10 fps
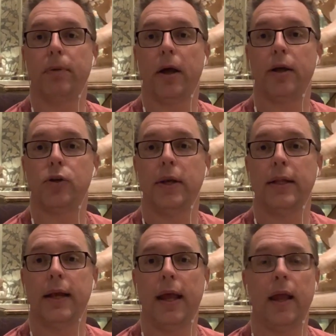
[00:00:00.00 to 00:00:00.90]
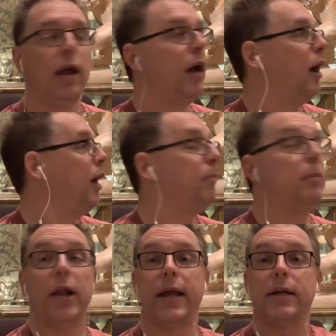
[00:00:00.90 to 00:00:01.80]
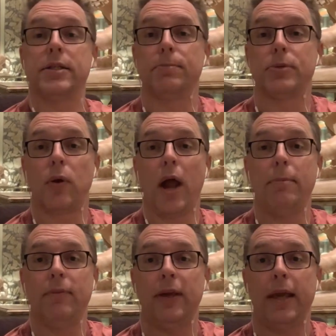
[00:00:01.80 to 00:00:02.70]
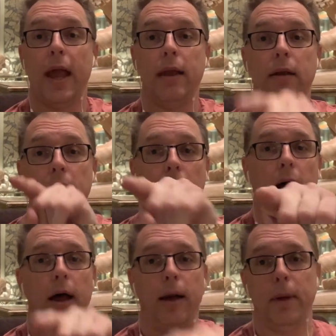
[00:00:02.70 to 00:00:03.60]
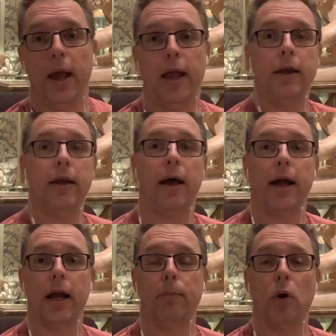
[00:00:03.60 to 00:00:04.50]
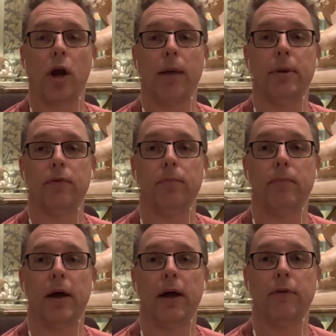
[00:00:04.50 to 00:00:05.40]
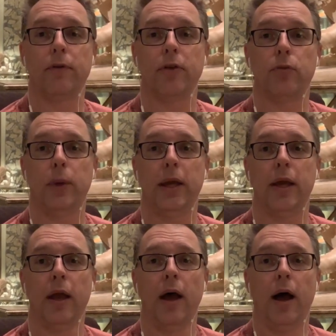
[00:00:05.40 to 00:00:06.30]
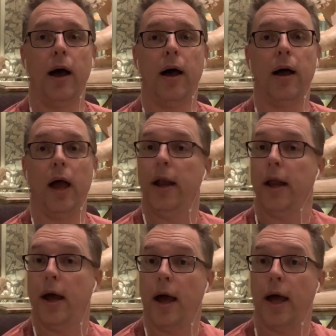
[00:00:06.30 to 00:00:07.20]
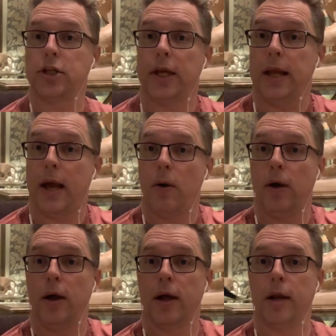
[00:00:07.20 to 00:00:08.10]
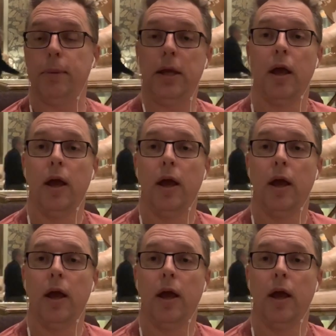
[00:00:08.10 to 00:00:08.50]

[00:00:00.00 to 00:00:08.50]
joining today. Like and subscribe if you can. And I got more coming from for this week. And actually now I'm going to be